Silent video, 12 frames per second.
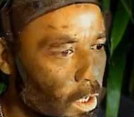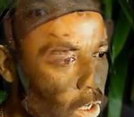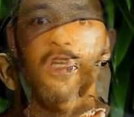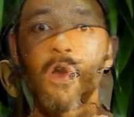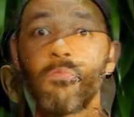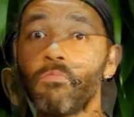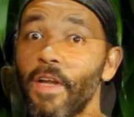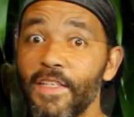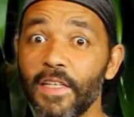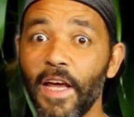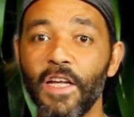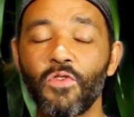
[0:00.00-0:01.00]
So
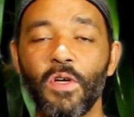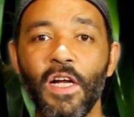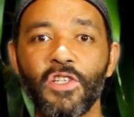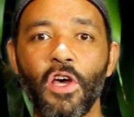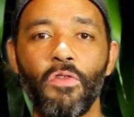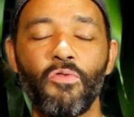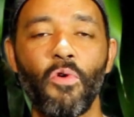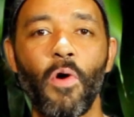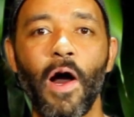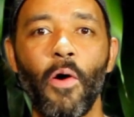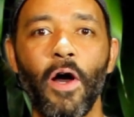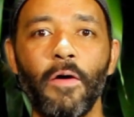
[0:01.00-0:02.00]
let's get into it. Let's go through
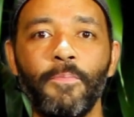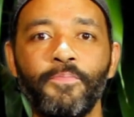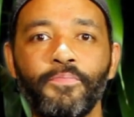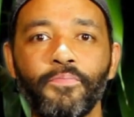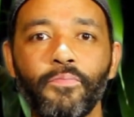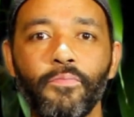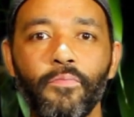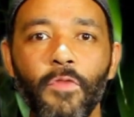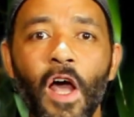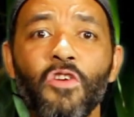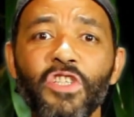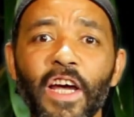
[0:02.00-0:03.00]
our
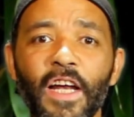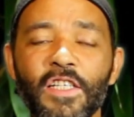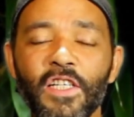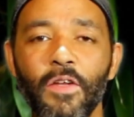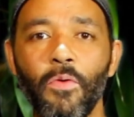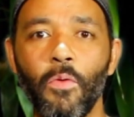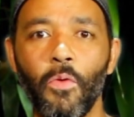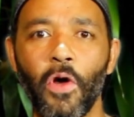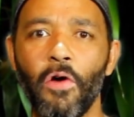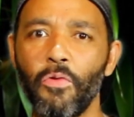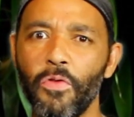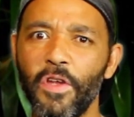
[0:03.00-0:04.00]
checklist, and we'll
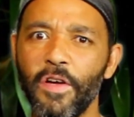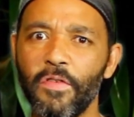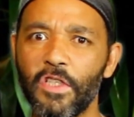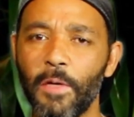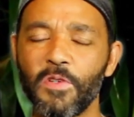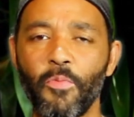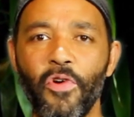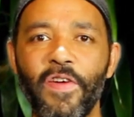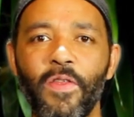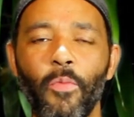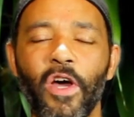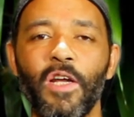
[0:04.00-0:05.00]
go through the different types of
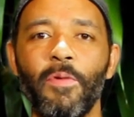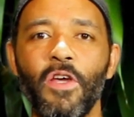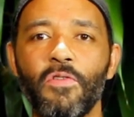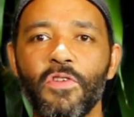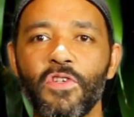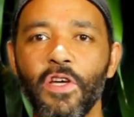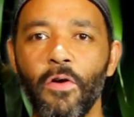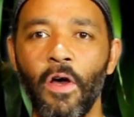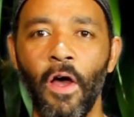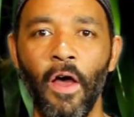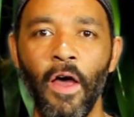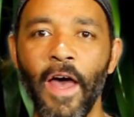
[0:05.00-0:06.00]
breathing we're going to be using. So,
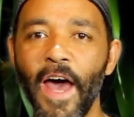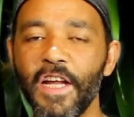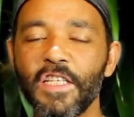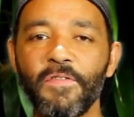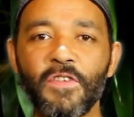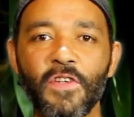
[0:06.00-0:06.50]
head as if